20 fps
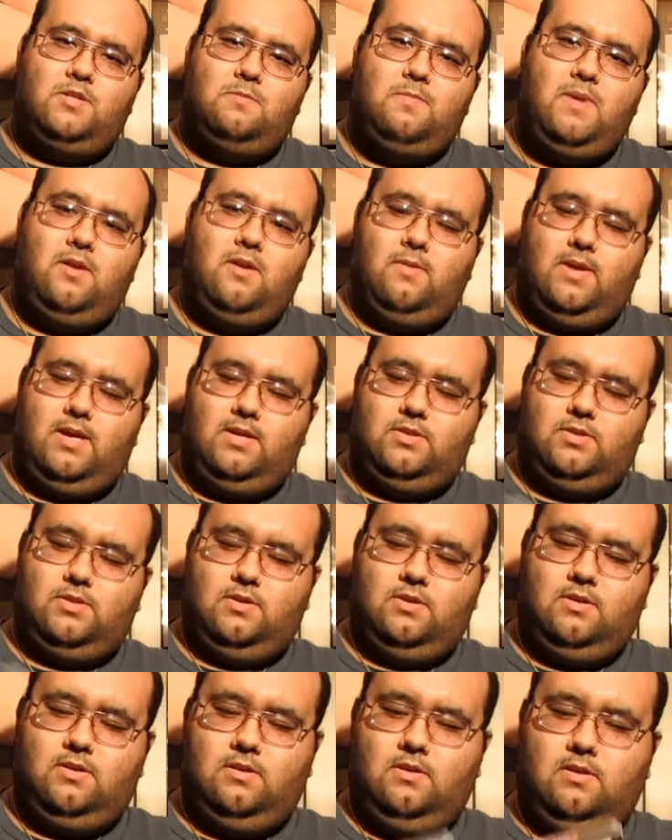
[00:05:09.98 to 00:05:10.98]
Speed
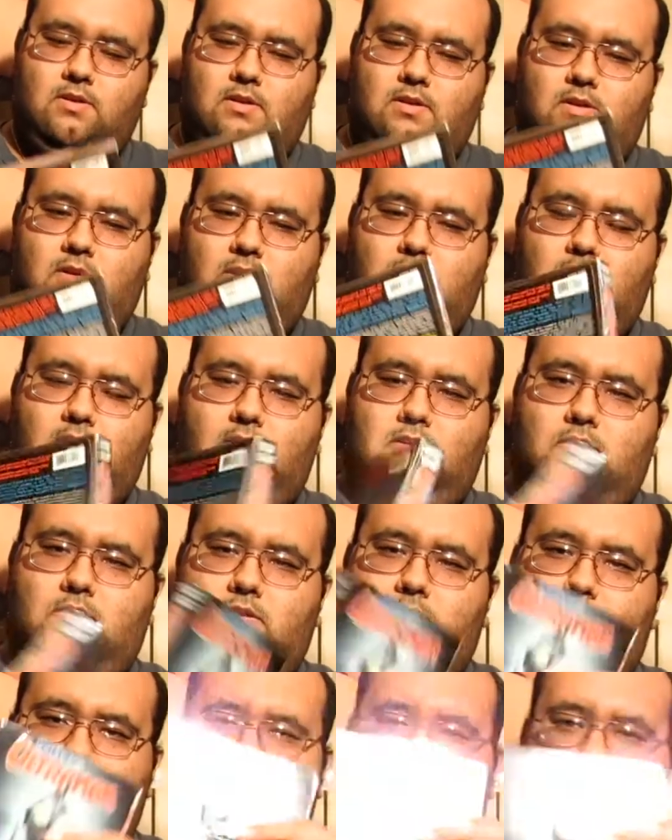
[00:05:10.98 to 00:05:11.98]
Racer.
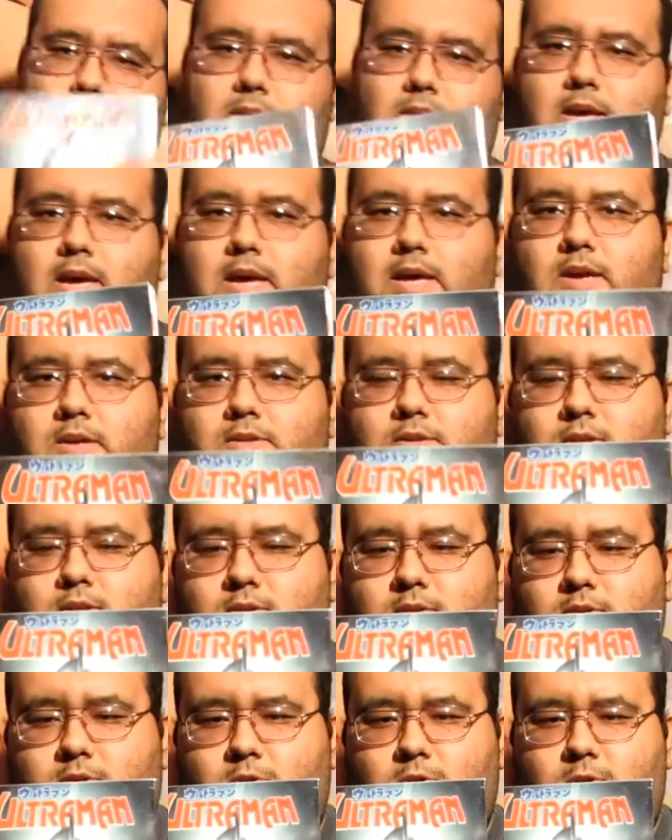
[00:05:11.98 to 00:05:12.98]
So yeah, here's a
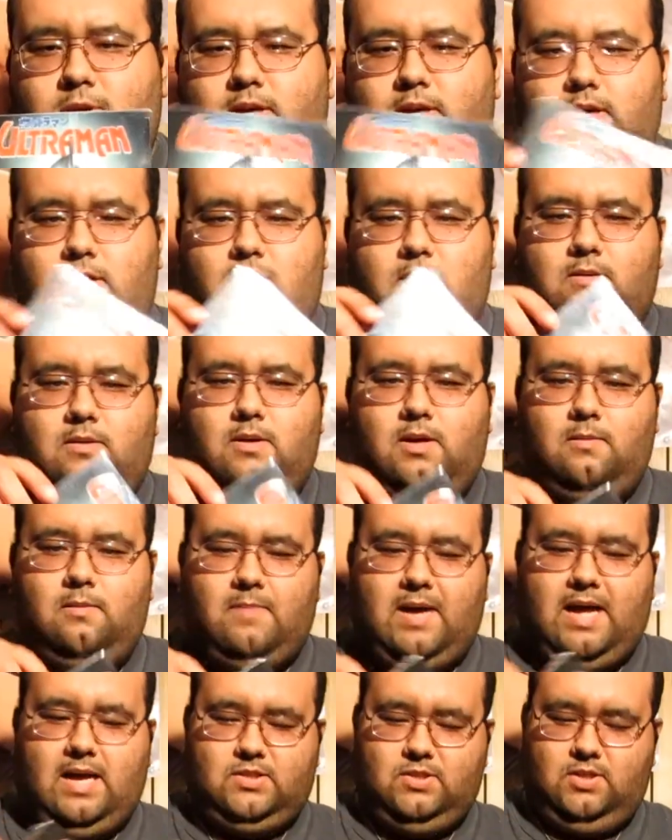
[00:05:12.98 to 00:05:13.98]
little quick
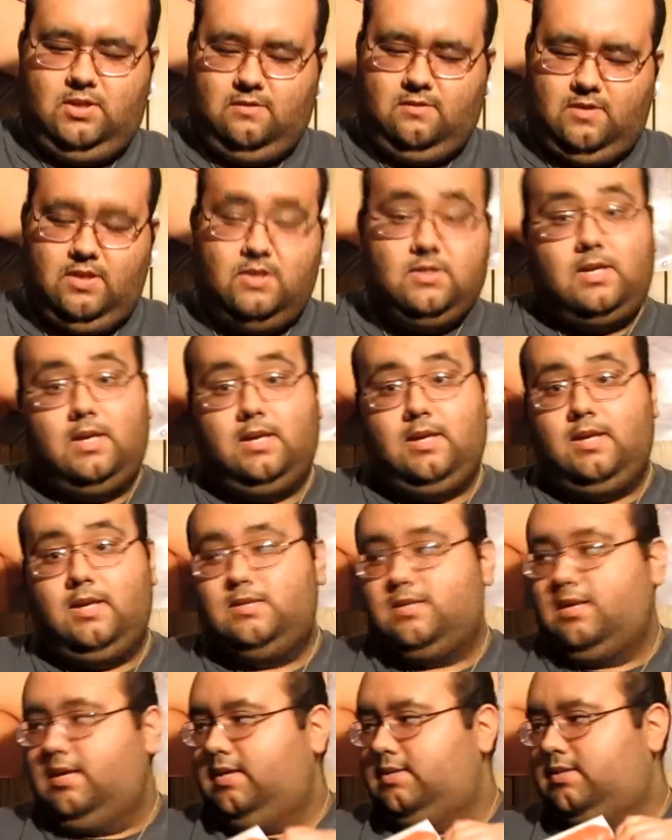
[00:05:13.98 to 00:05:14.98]
unboxing of this, I
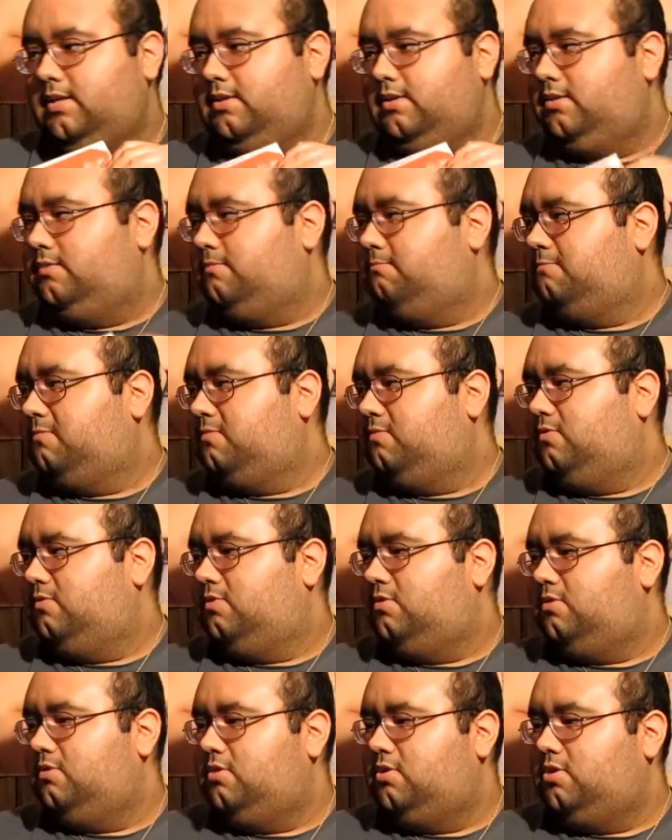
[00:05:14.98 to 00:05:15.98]
guess. I guess I'll
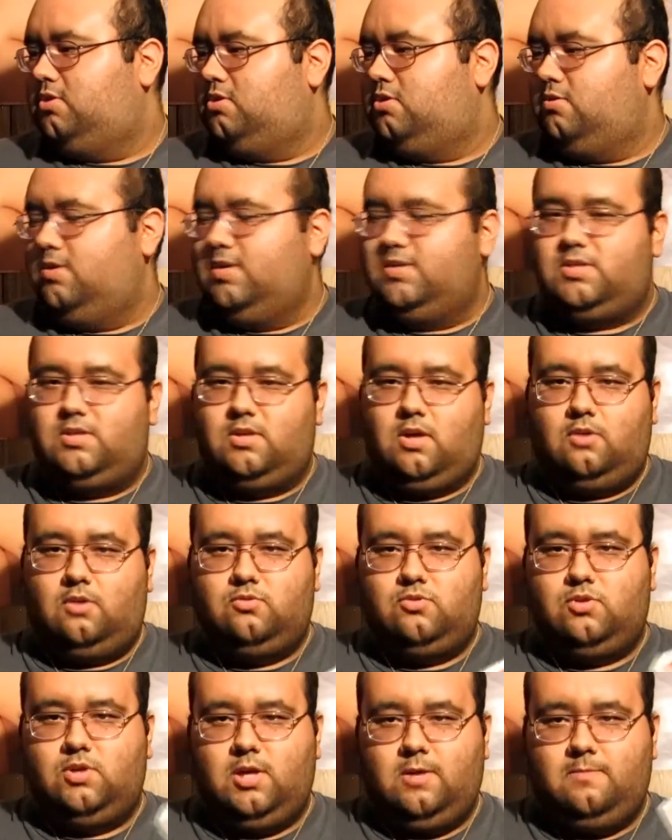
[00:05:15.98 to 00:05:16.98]
do this
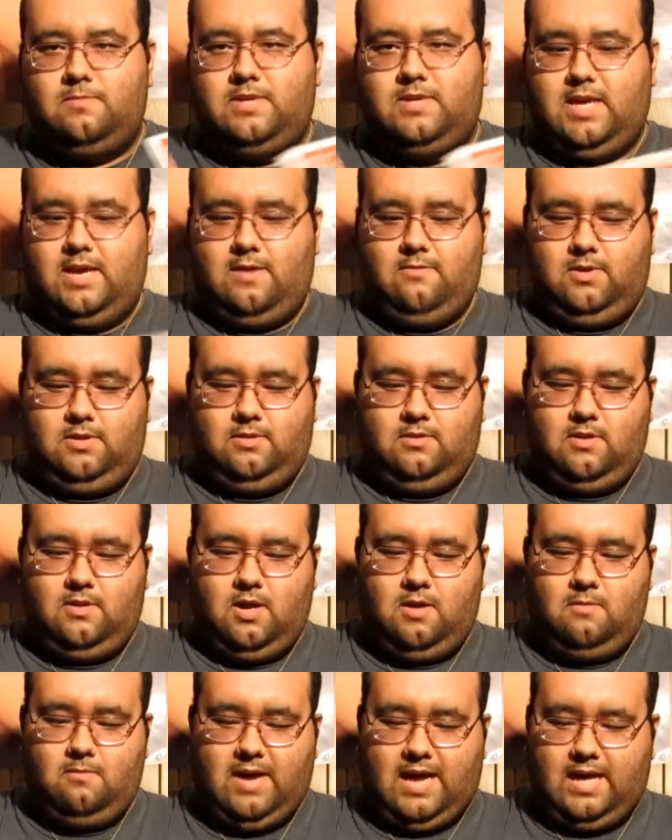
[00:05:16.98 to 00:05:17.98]
Ultra update with
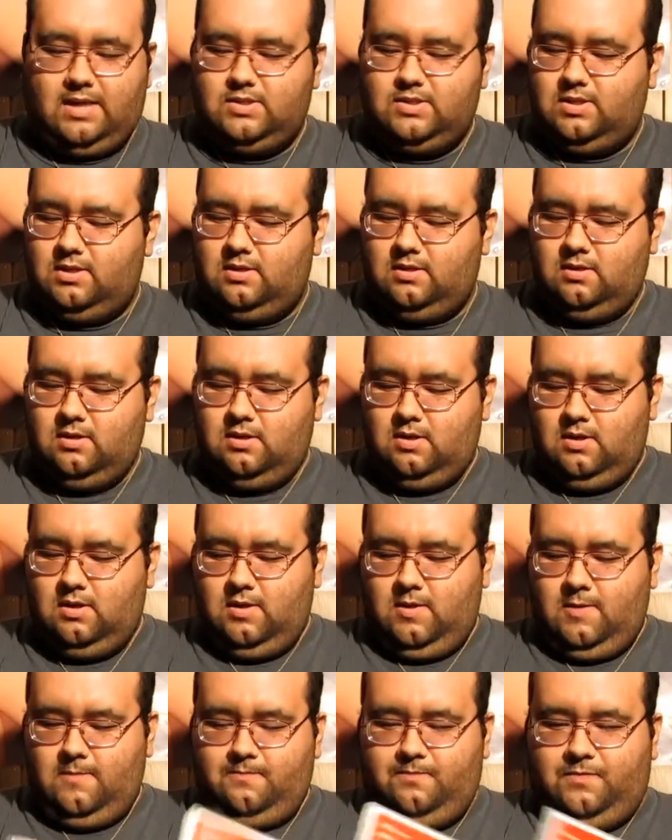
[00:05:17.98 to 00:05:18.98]
unboxing.
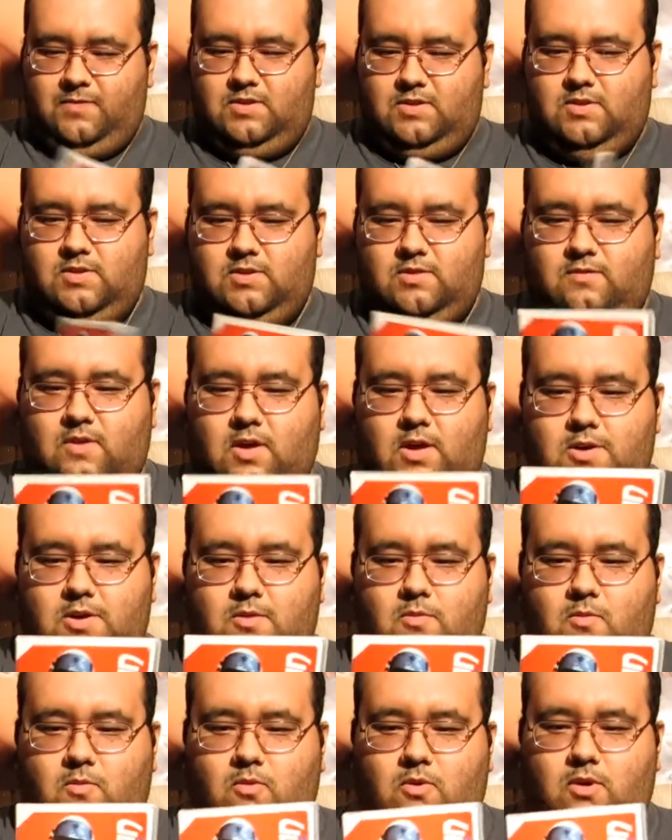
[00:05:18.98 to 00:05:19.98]
This is
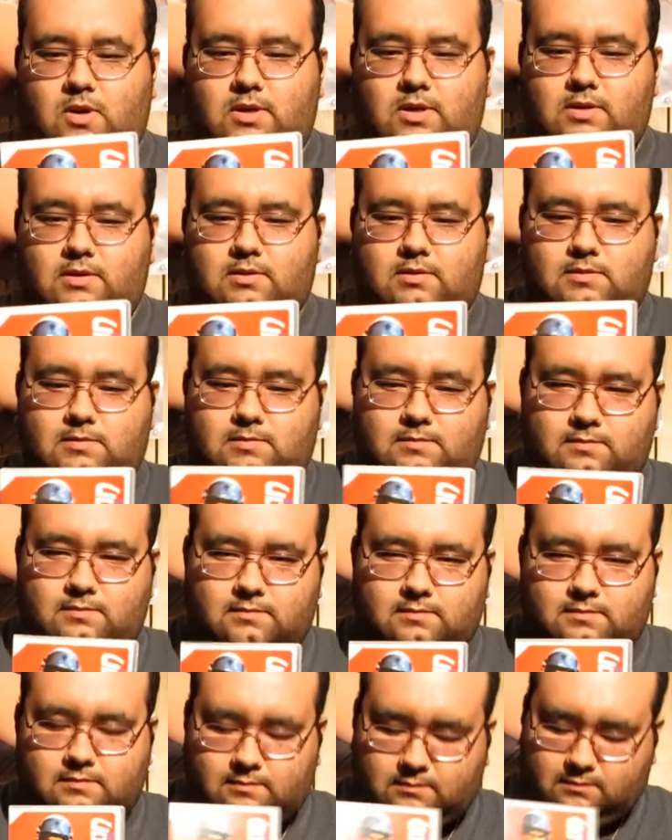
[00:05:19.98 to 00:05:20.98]
Volume 1,
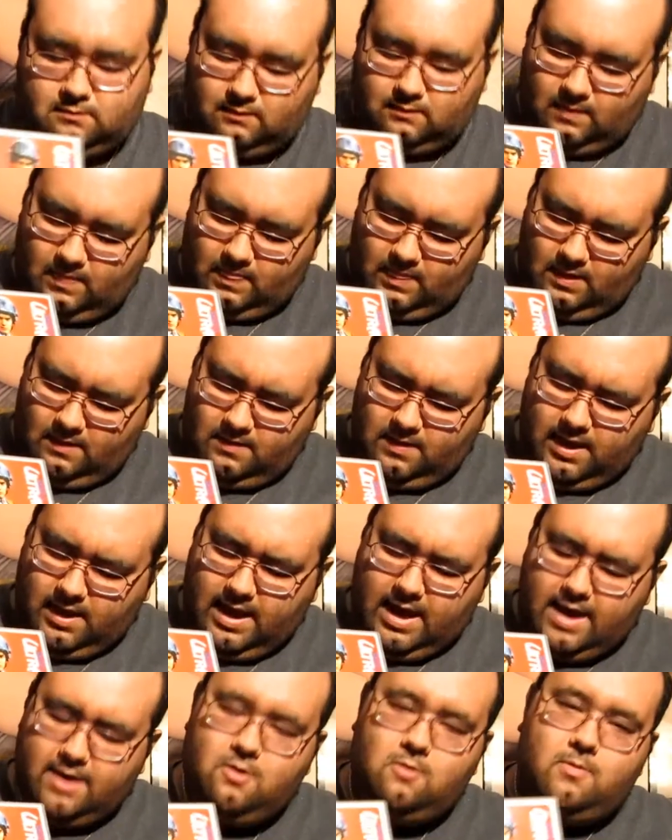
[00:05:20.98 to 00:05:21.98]
The
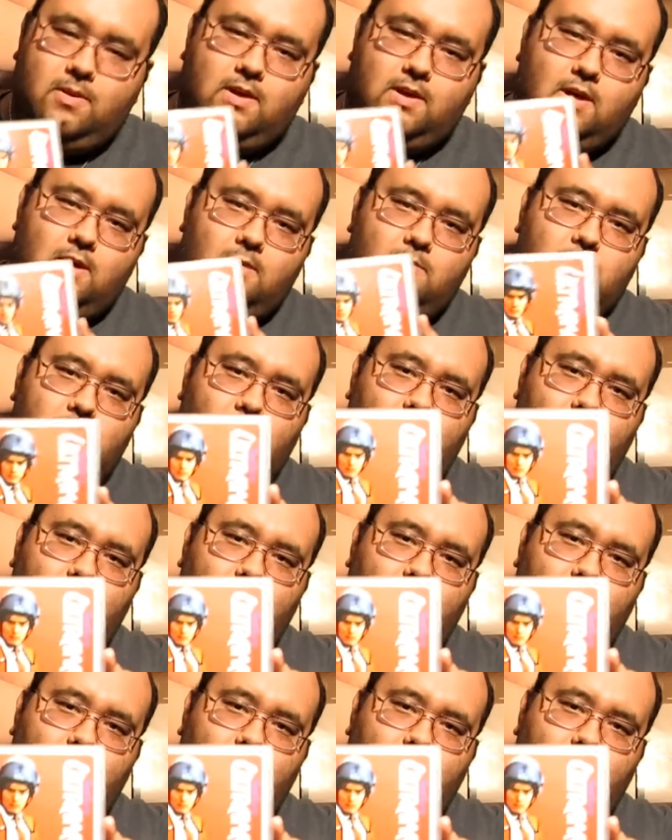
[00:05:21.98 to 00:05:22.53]
Guy Who Becomes